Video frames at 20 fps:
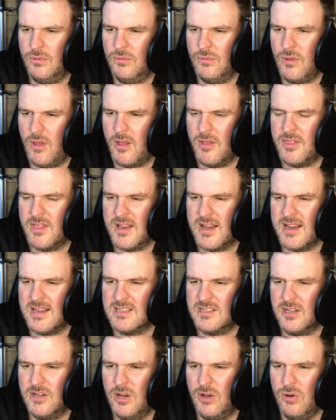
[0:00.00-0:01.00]
I think that's
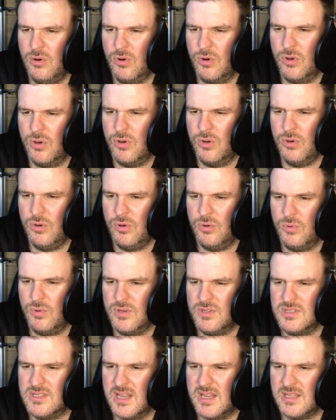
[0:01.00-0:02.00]
going to look good
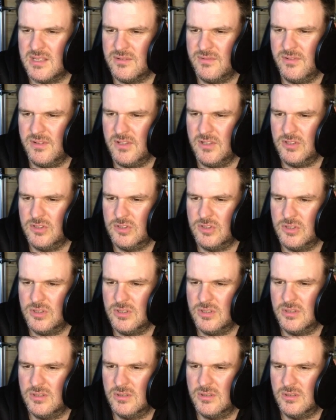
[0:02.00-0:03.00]
once that's finished.
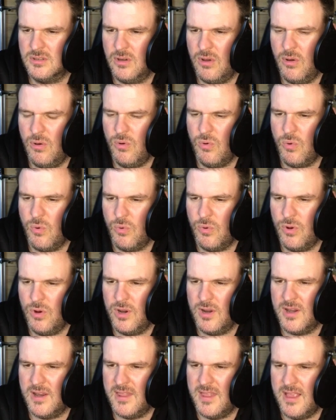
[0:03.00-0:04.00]
Oh, look
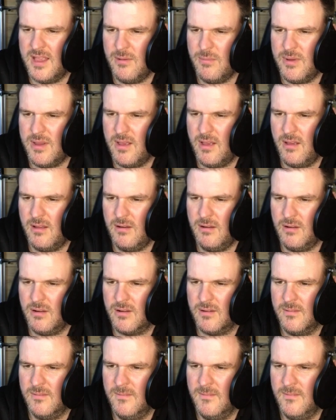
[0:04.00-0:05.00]
at it. There we are. Look.
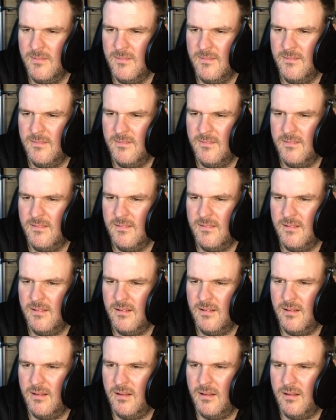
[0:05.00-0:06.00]

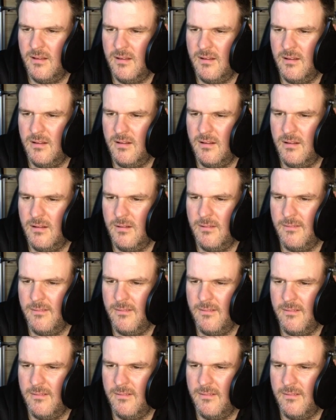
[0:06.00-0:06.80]
Oh,